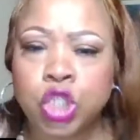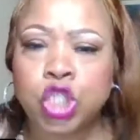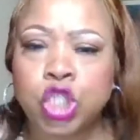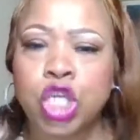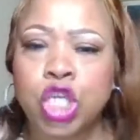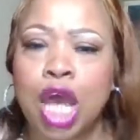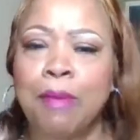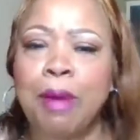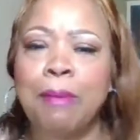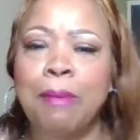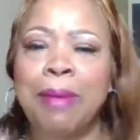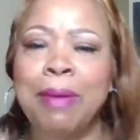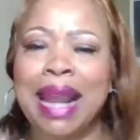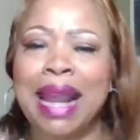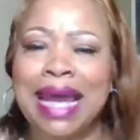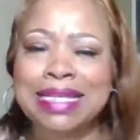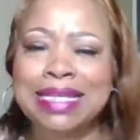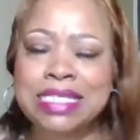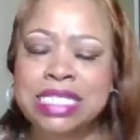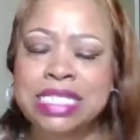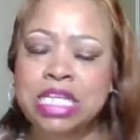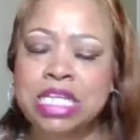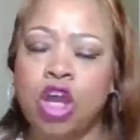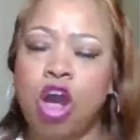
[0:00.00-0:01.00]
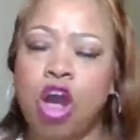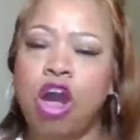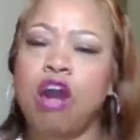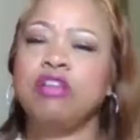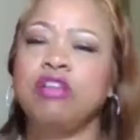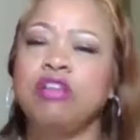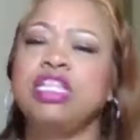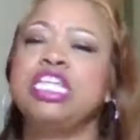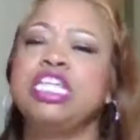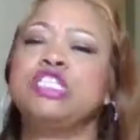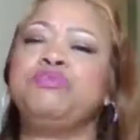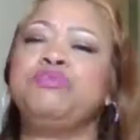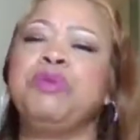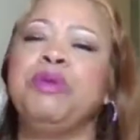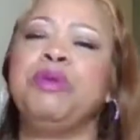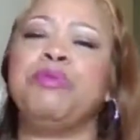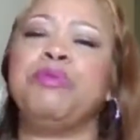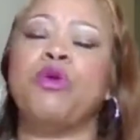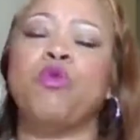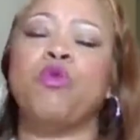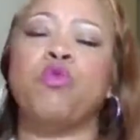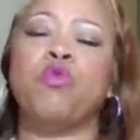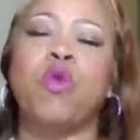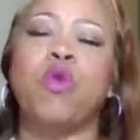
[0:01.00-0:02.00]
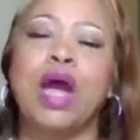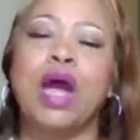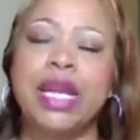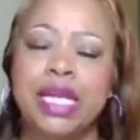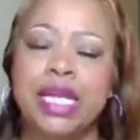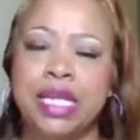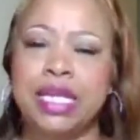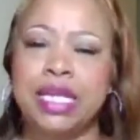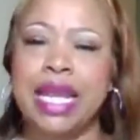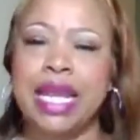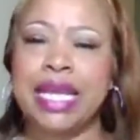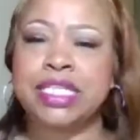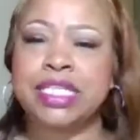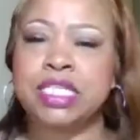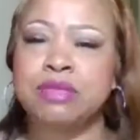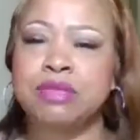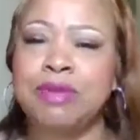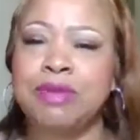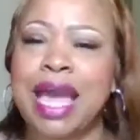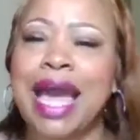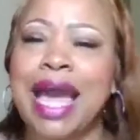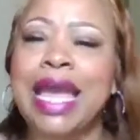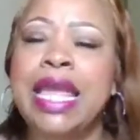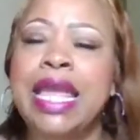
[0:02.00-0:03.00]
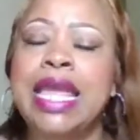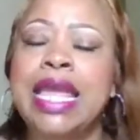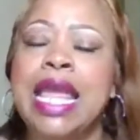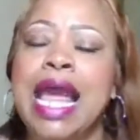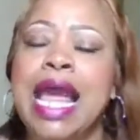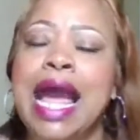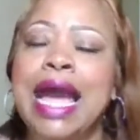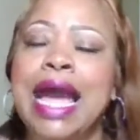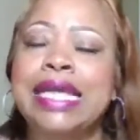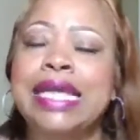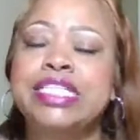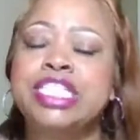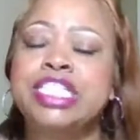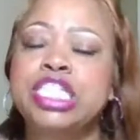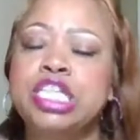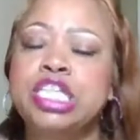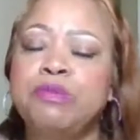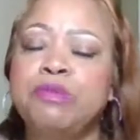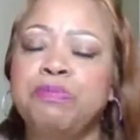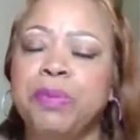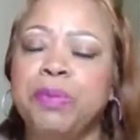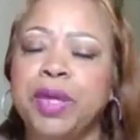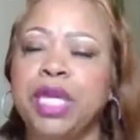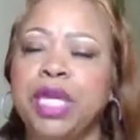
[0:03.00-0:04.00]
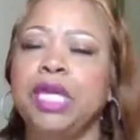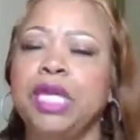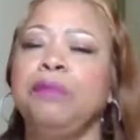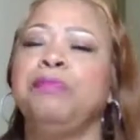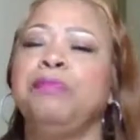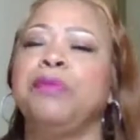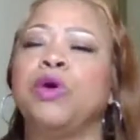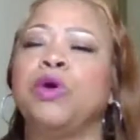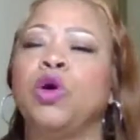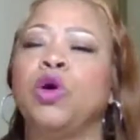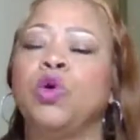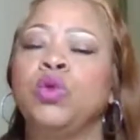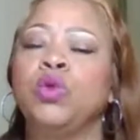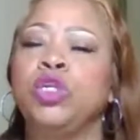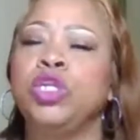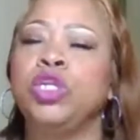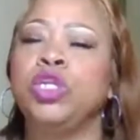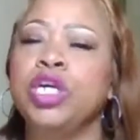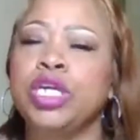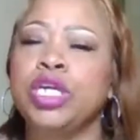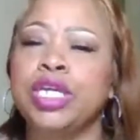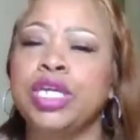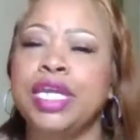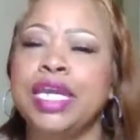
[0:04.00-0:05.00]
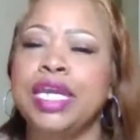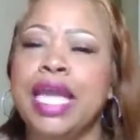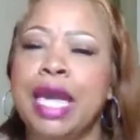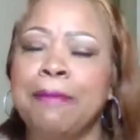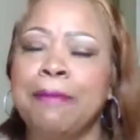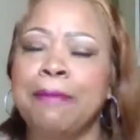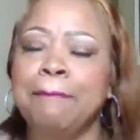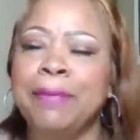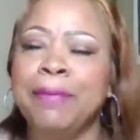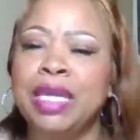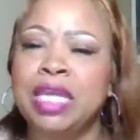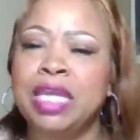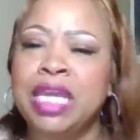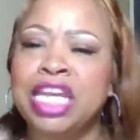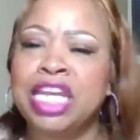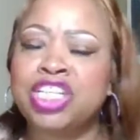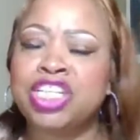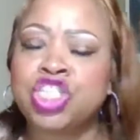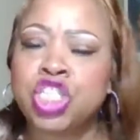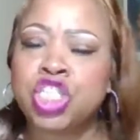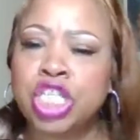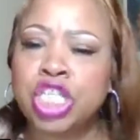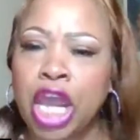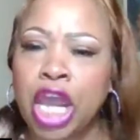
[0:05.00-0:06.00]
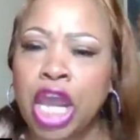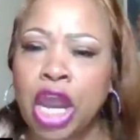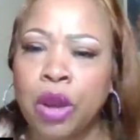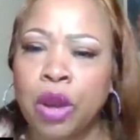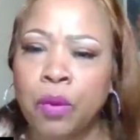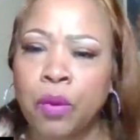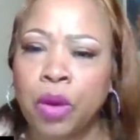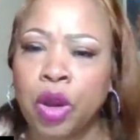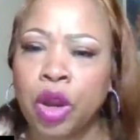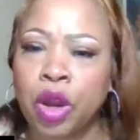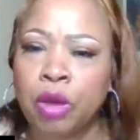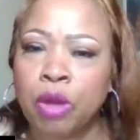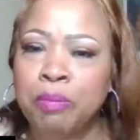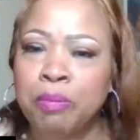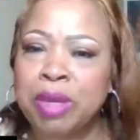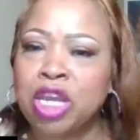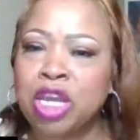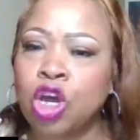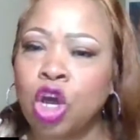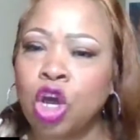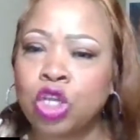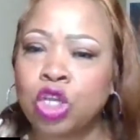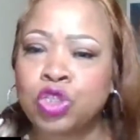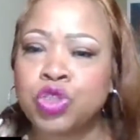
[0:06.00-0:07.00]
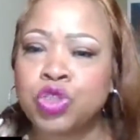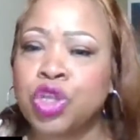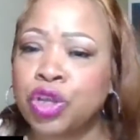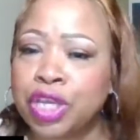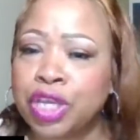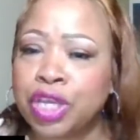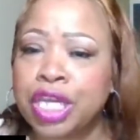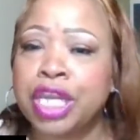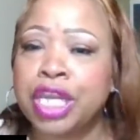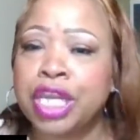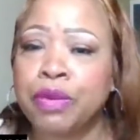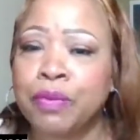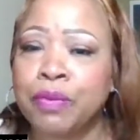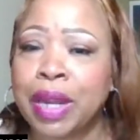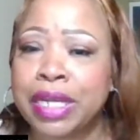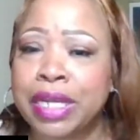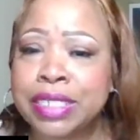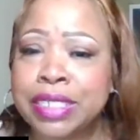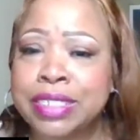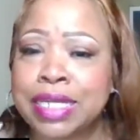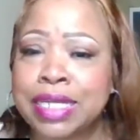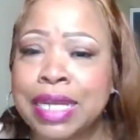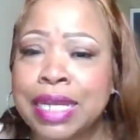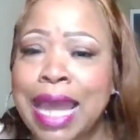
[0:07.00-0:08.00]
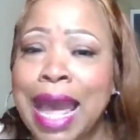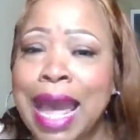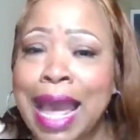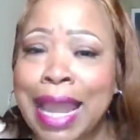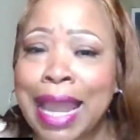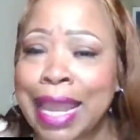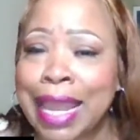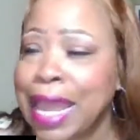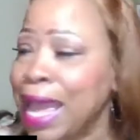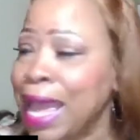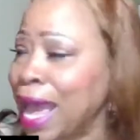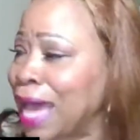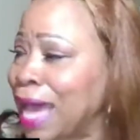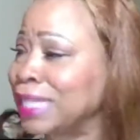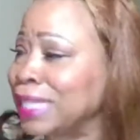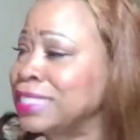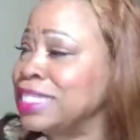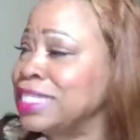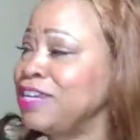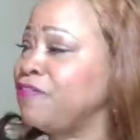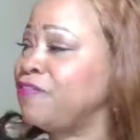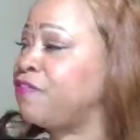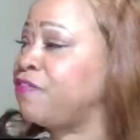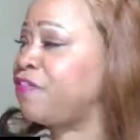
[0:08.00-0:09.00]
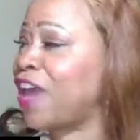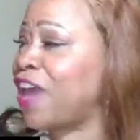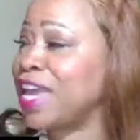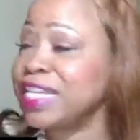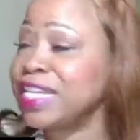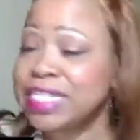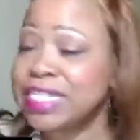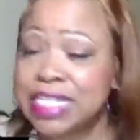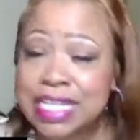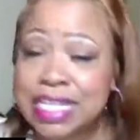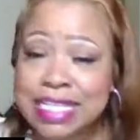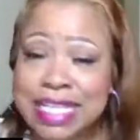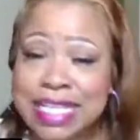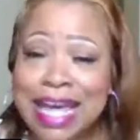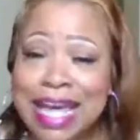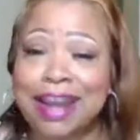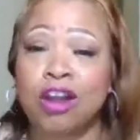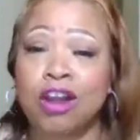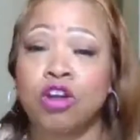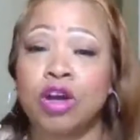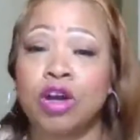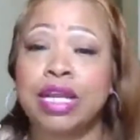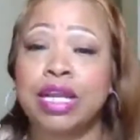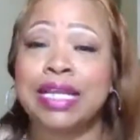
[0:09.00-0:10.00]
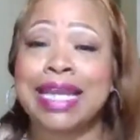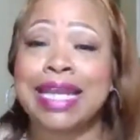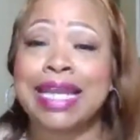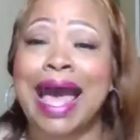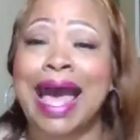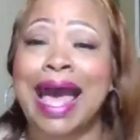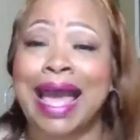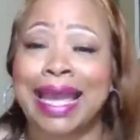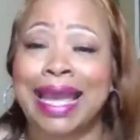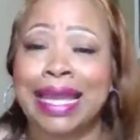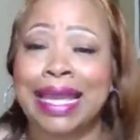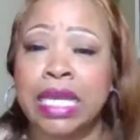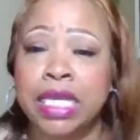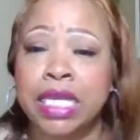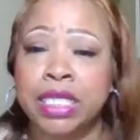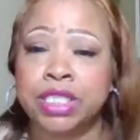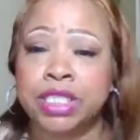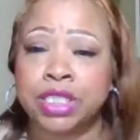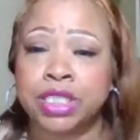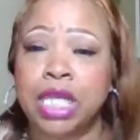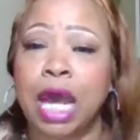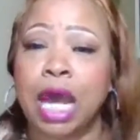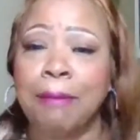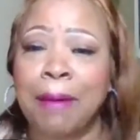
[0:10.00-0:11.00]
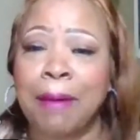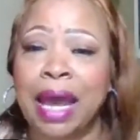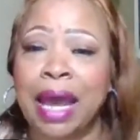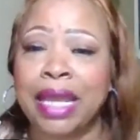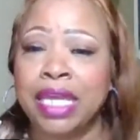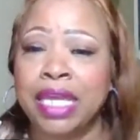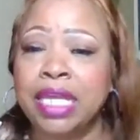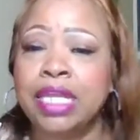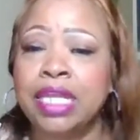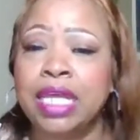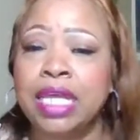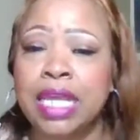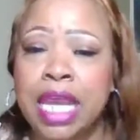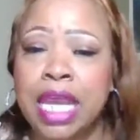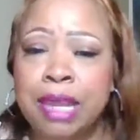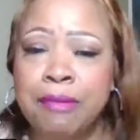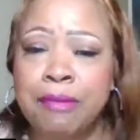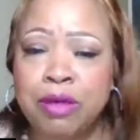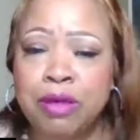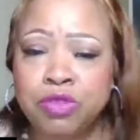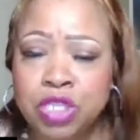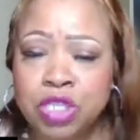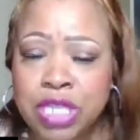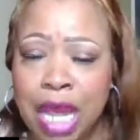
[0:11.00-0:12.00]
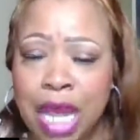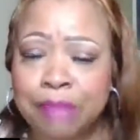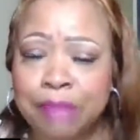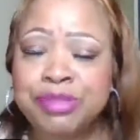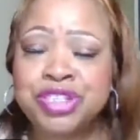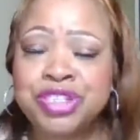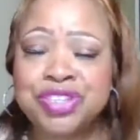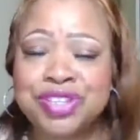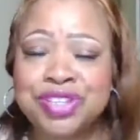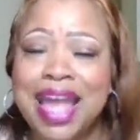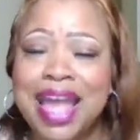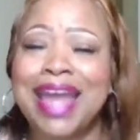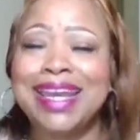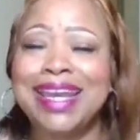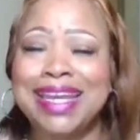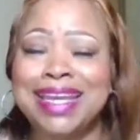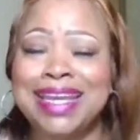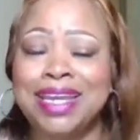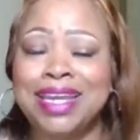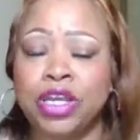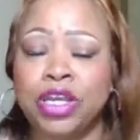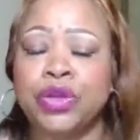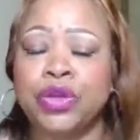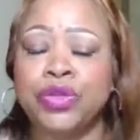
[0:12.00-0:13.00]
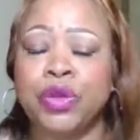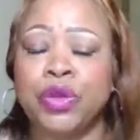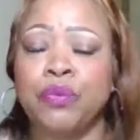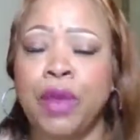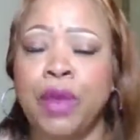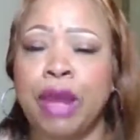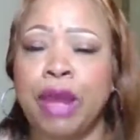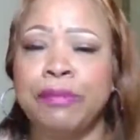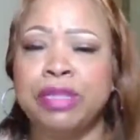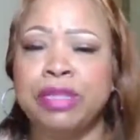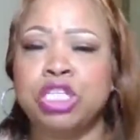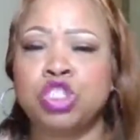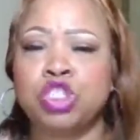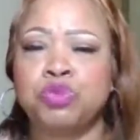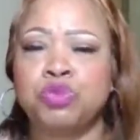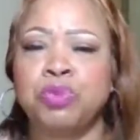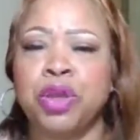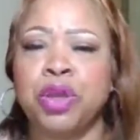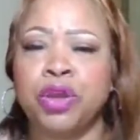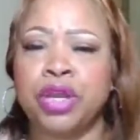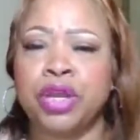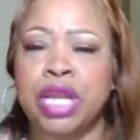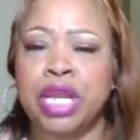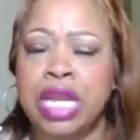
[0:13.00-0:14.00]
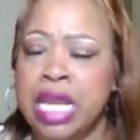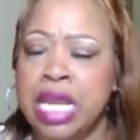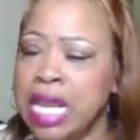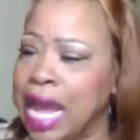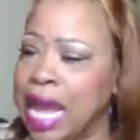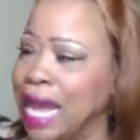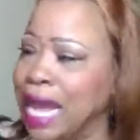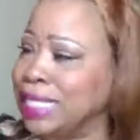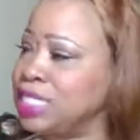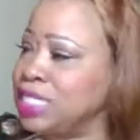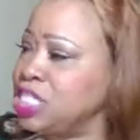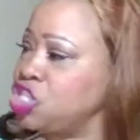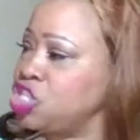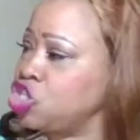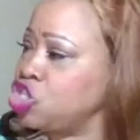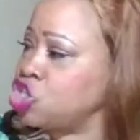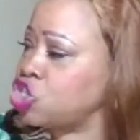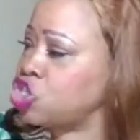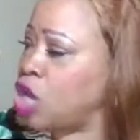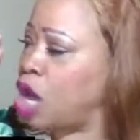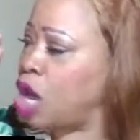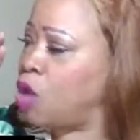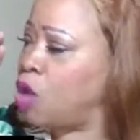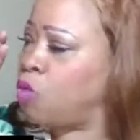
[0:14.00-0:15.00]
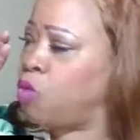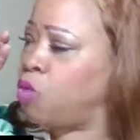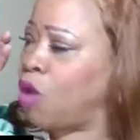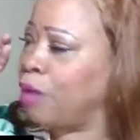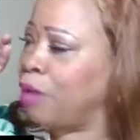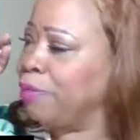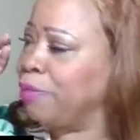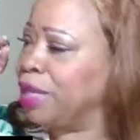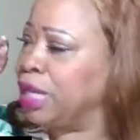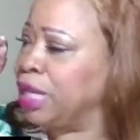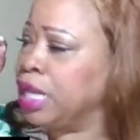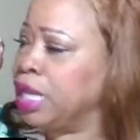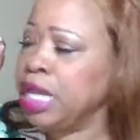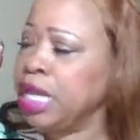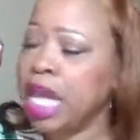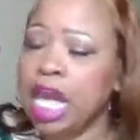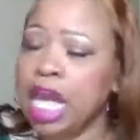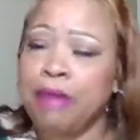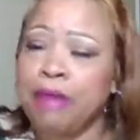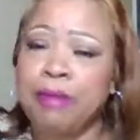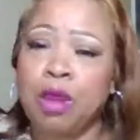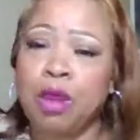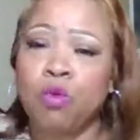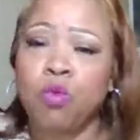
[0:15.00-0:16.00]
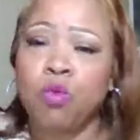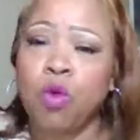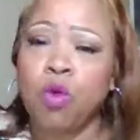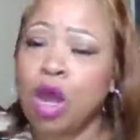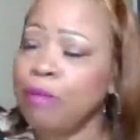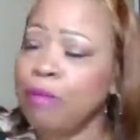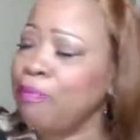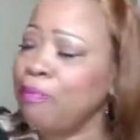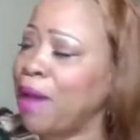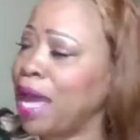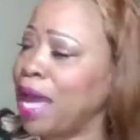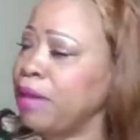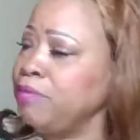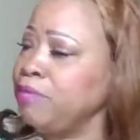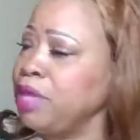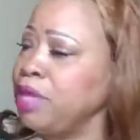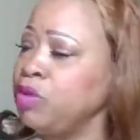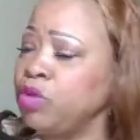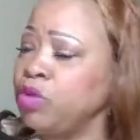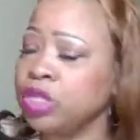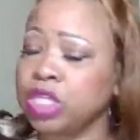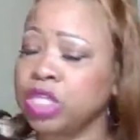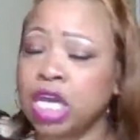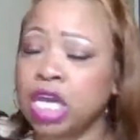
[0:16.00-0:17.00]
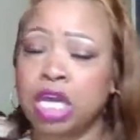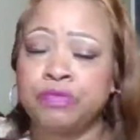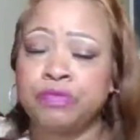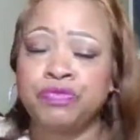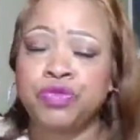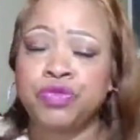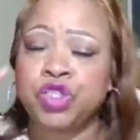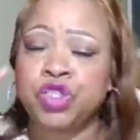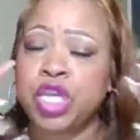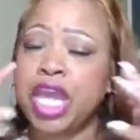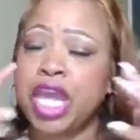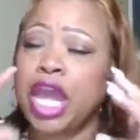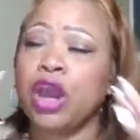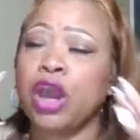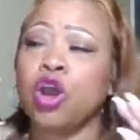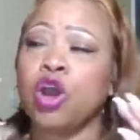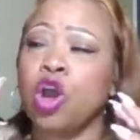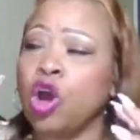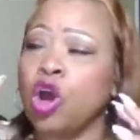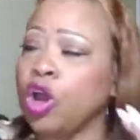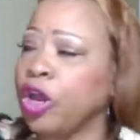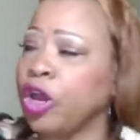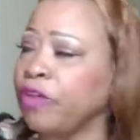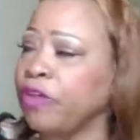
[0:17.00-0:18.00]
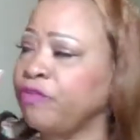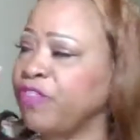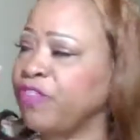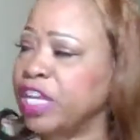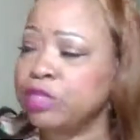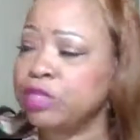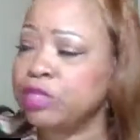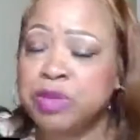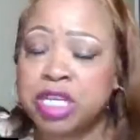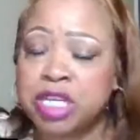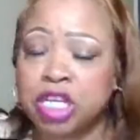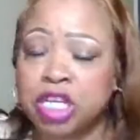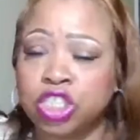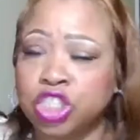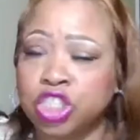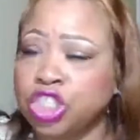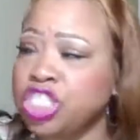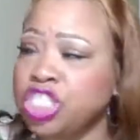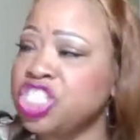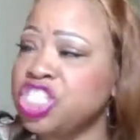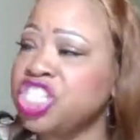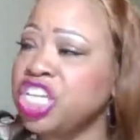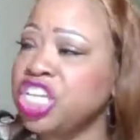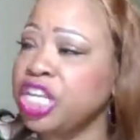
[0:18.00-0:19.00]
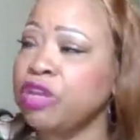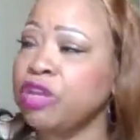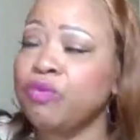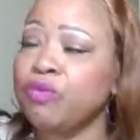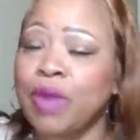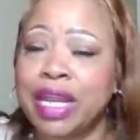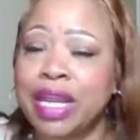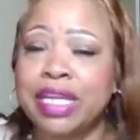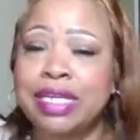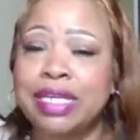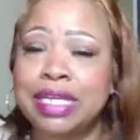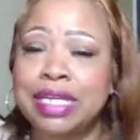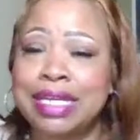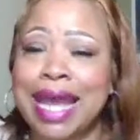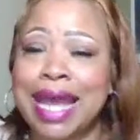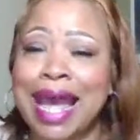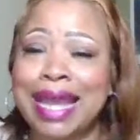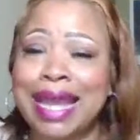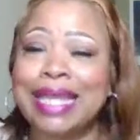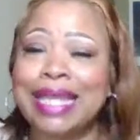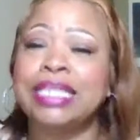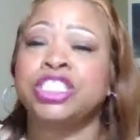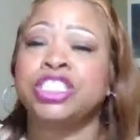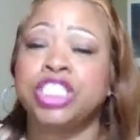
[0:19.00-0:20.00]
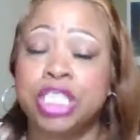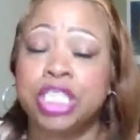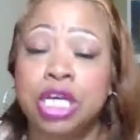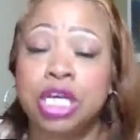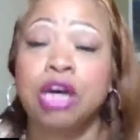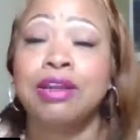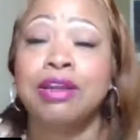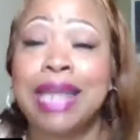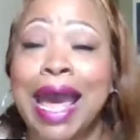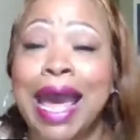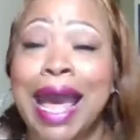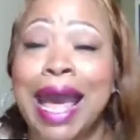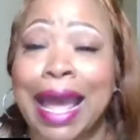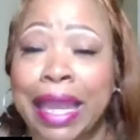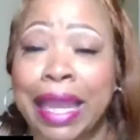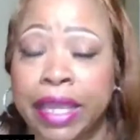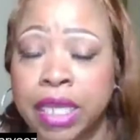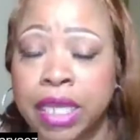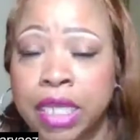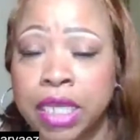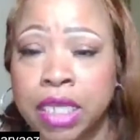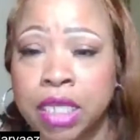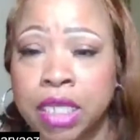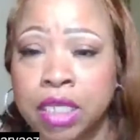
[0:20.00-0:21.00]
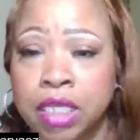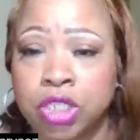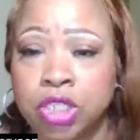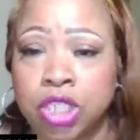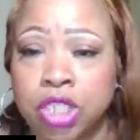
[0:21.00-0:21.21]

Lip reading: Shabba. But I see all these people running next to me. I see people looking at me in terror because they're getting ready to die. I see faces that are going to die. Shabba, in the name of Jesus. I'm standing here in the realm of the spirit. And I just saw a woman, amen, run by me with a terror on her face because she's getting ready to die. And she's going to die.